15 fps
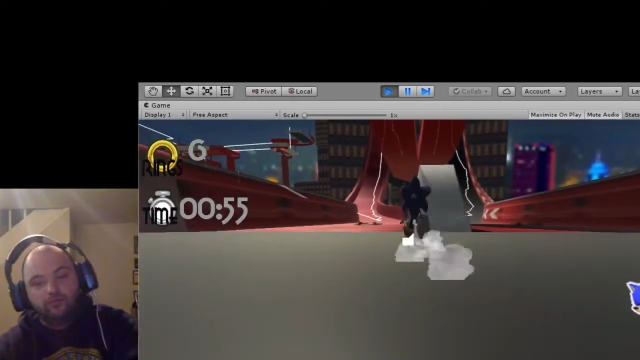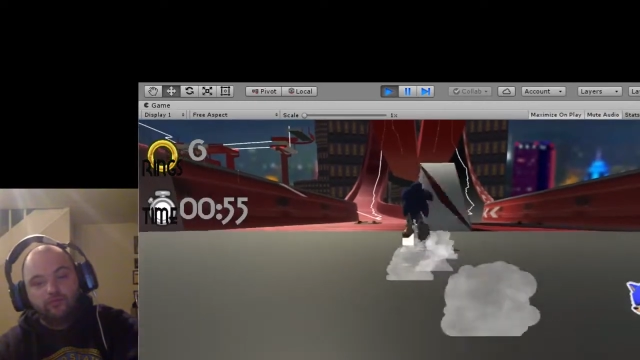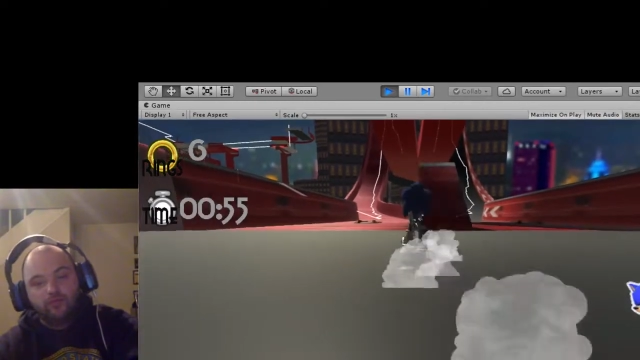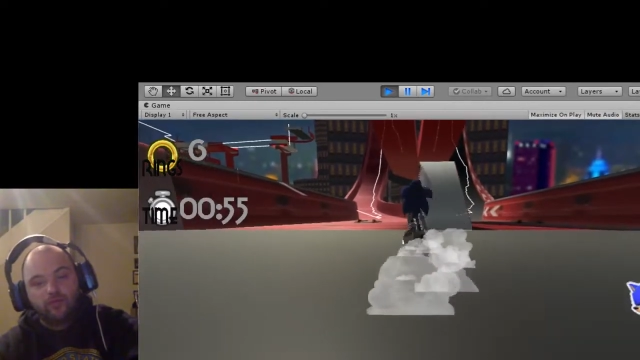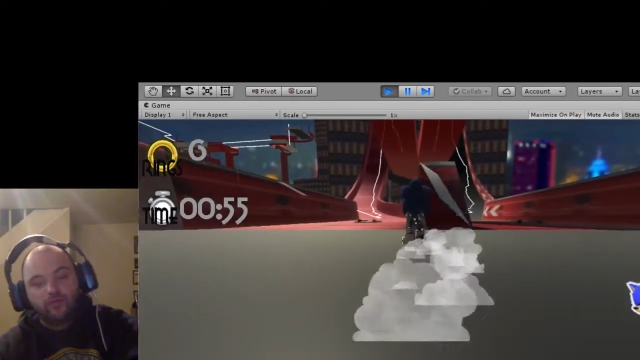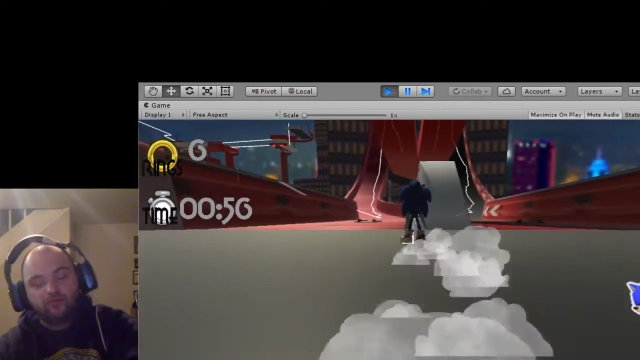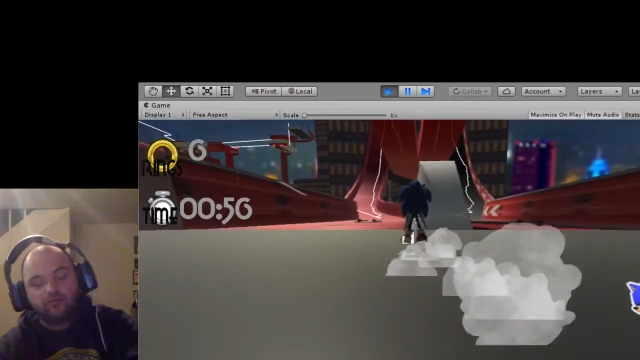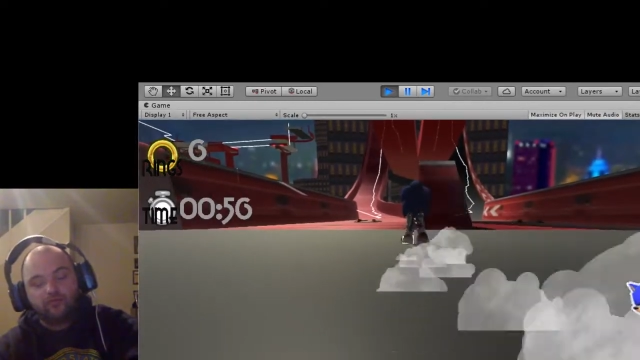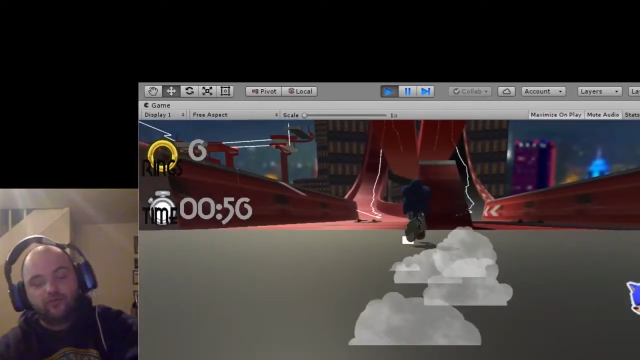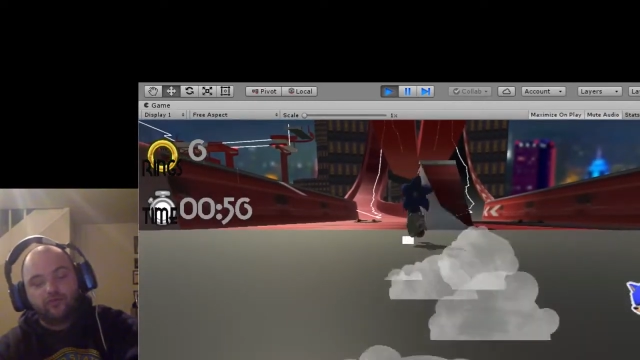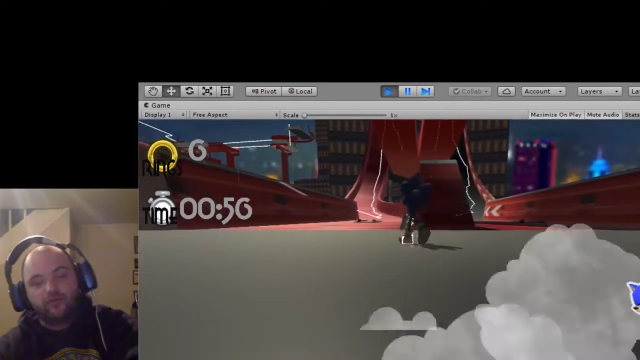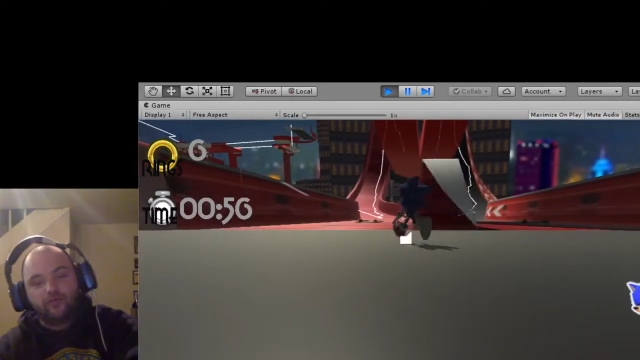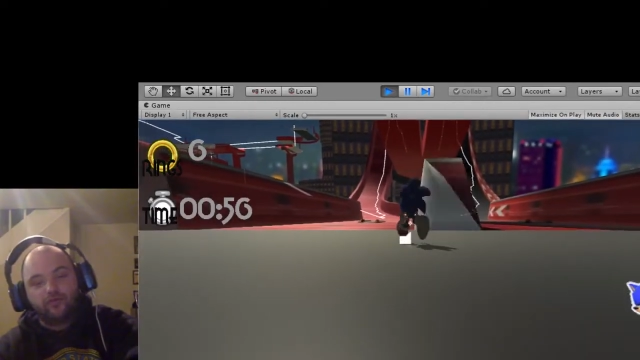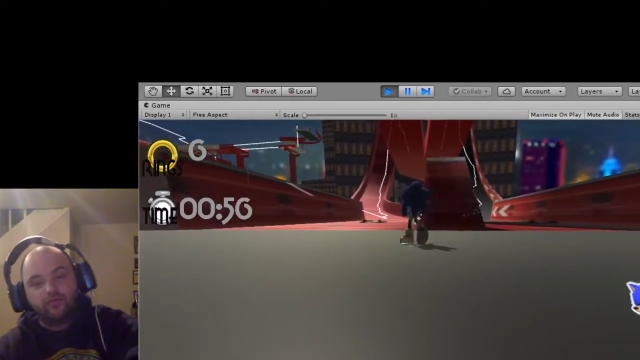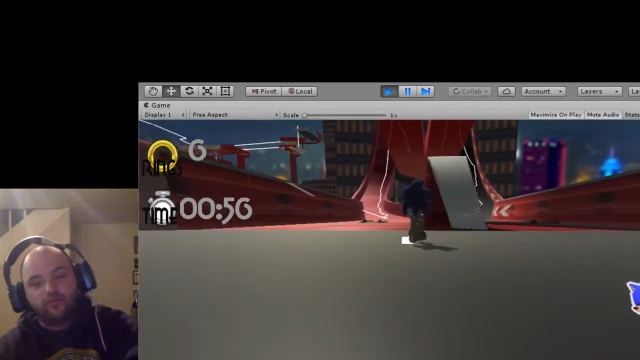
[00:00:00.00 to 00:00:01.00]
I'm sure
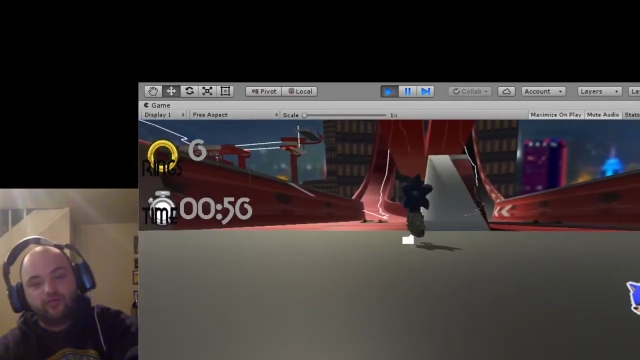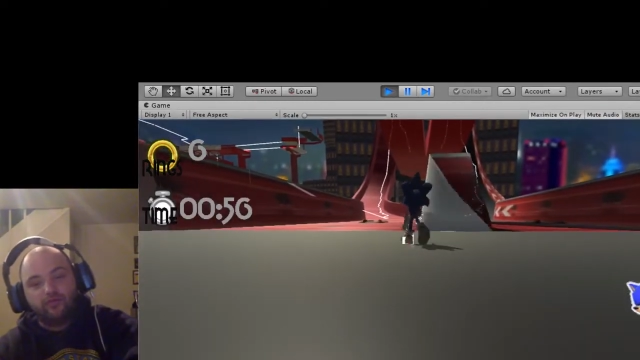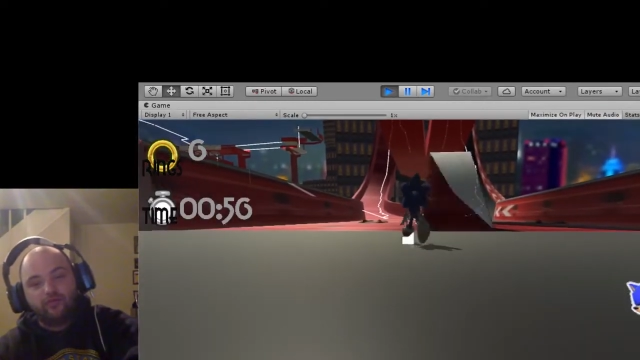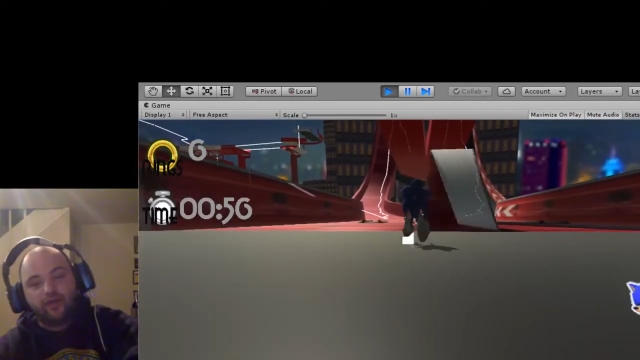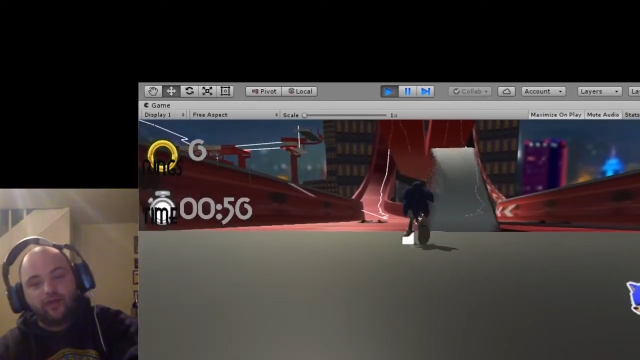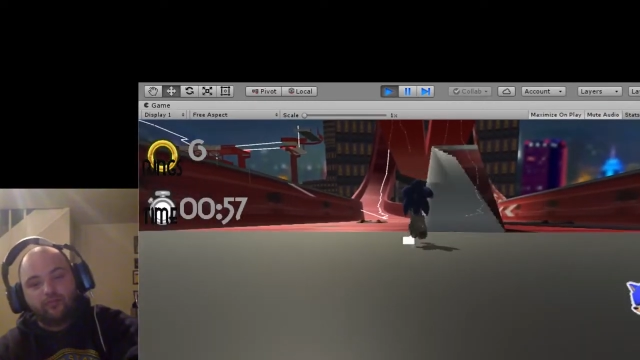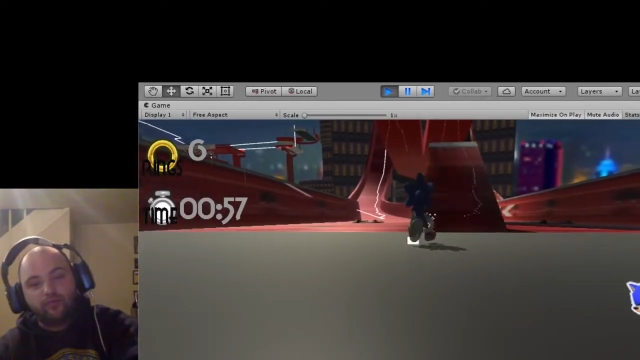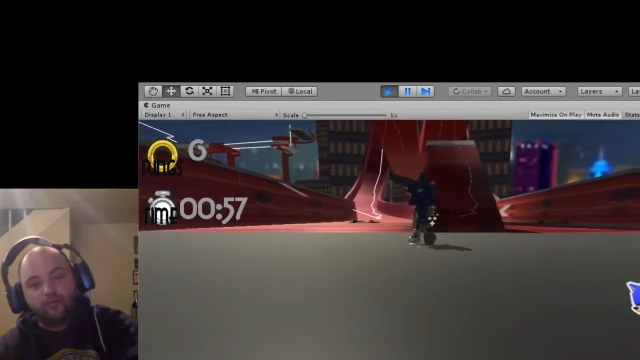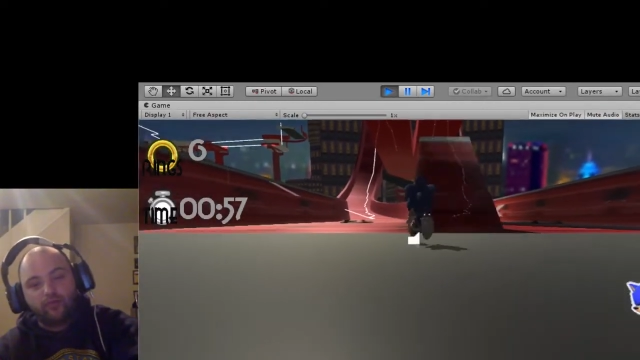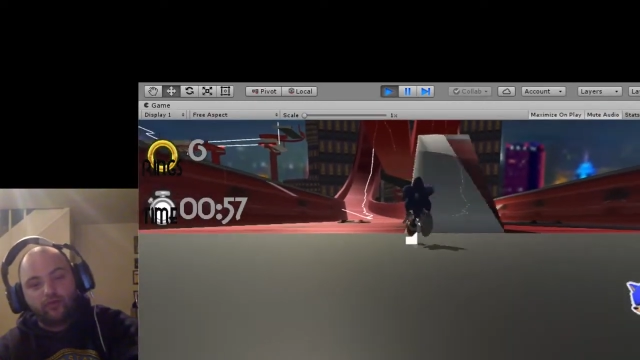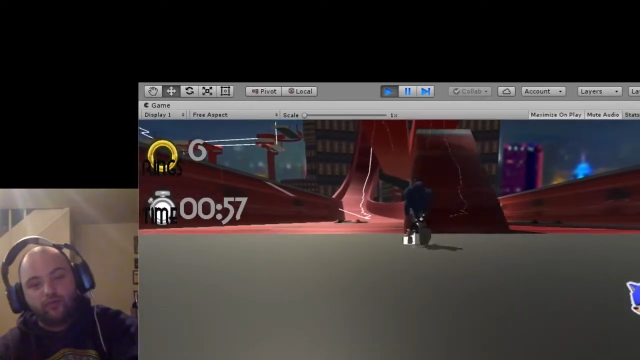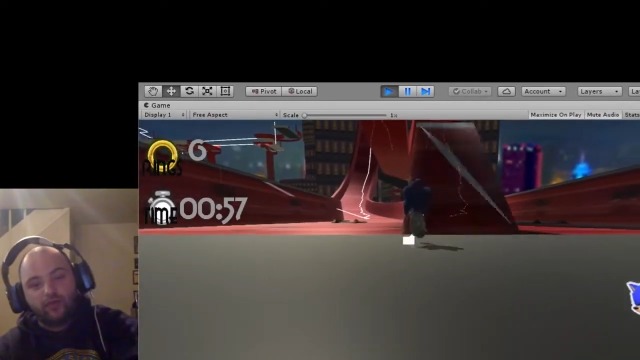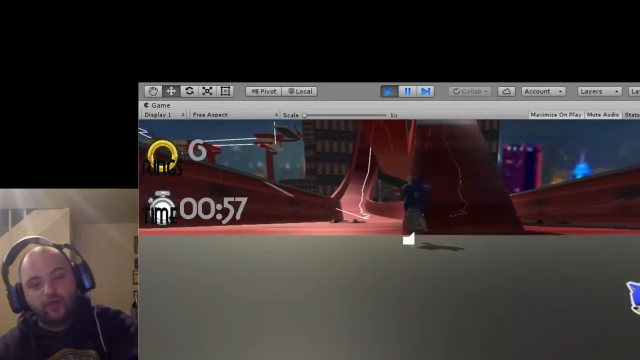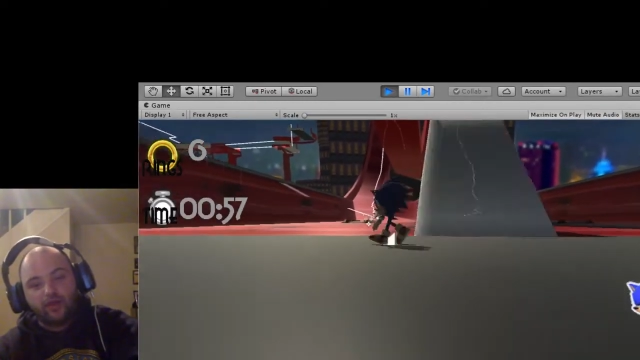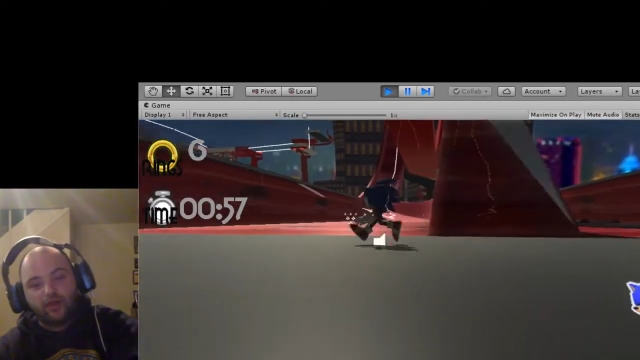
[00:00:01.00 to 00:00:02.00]
there will be at a point
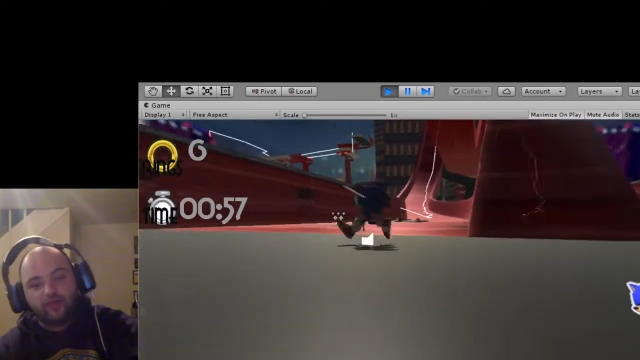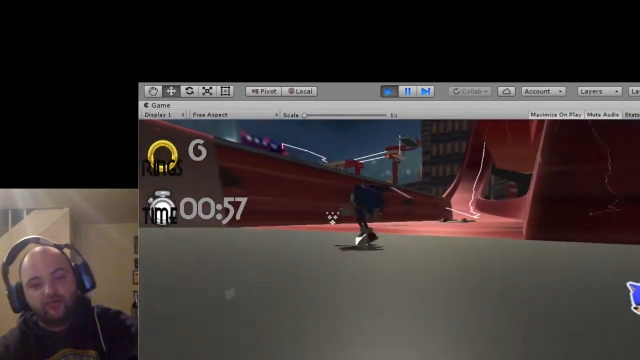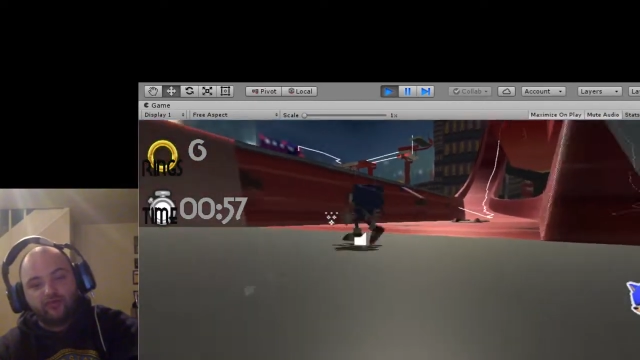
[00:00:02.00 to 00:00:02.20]
where I can